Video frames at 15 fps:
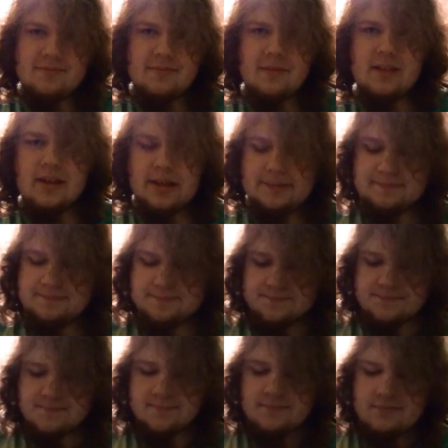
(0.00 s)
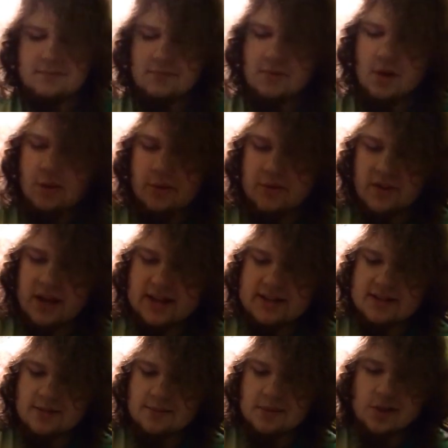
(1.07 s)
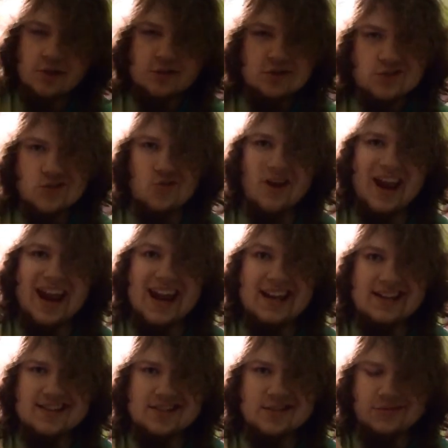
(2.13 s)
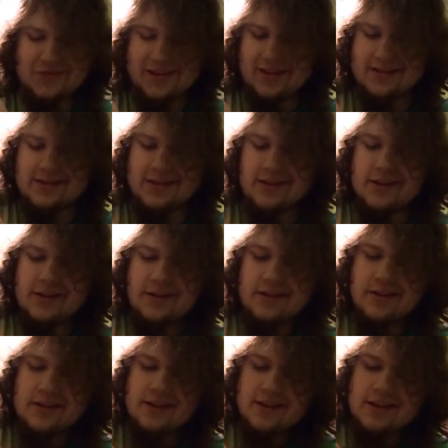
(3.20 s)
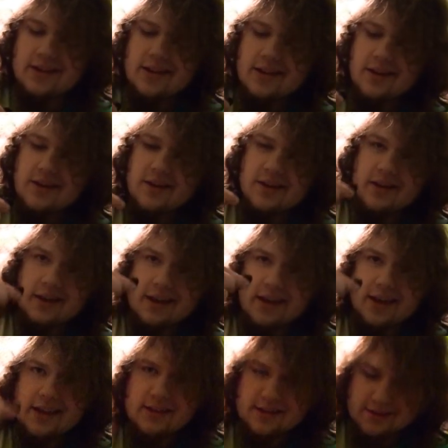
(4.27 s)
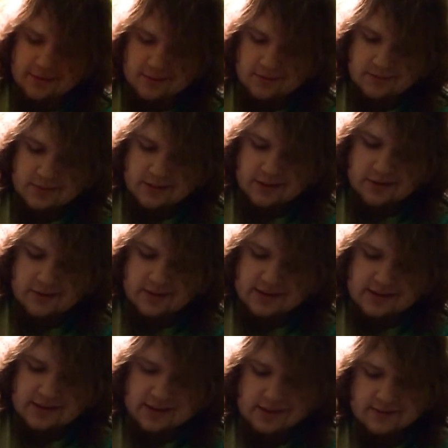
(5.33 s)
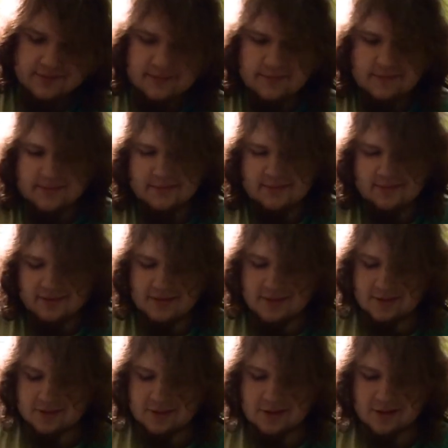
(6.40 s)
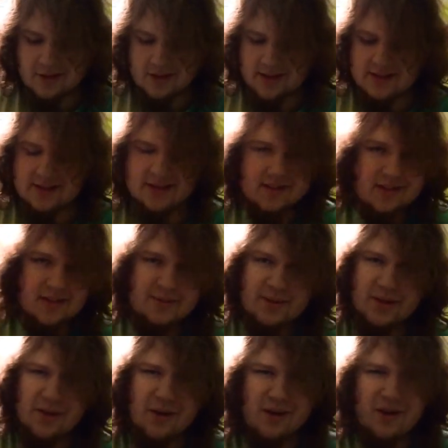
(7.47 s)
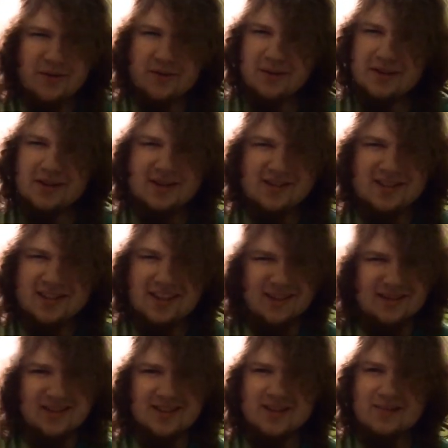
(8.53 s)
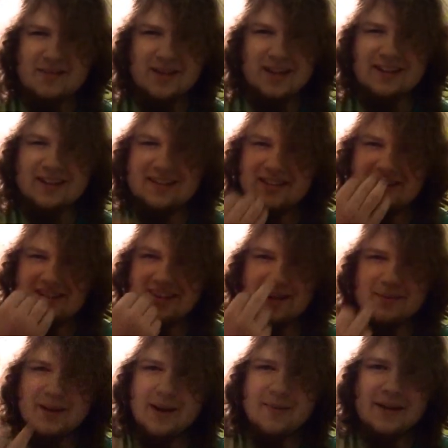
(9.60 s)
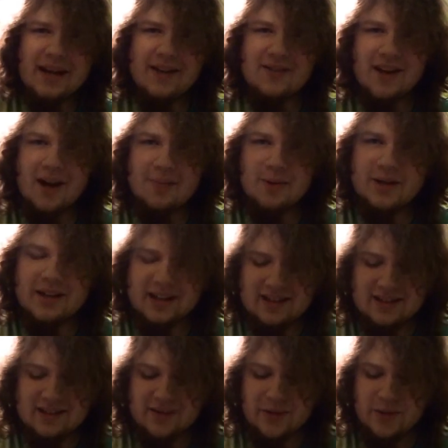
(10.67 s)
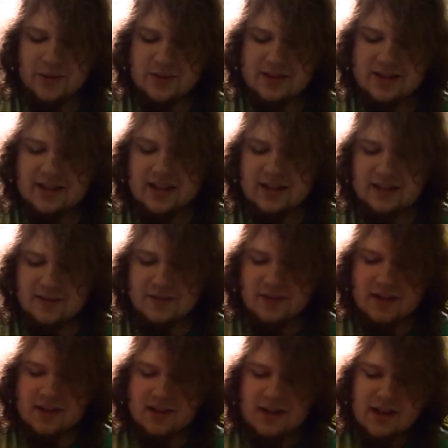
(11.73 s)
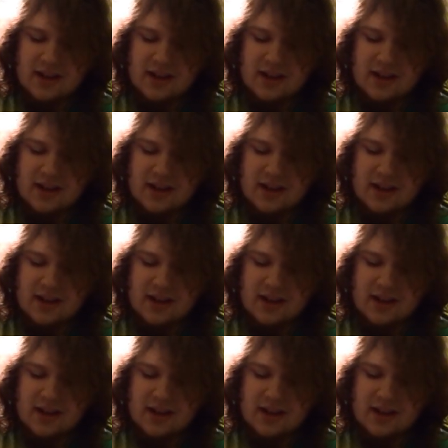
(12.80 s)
Okay. We've got some little strands of things in here. Okay, a little bit of Grizzly. Oh God, this is gonna be awful. This is gonna be like, I might have to upper deck it too just to get it to fit.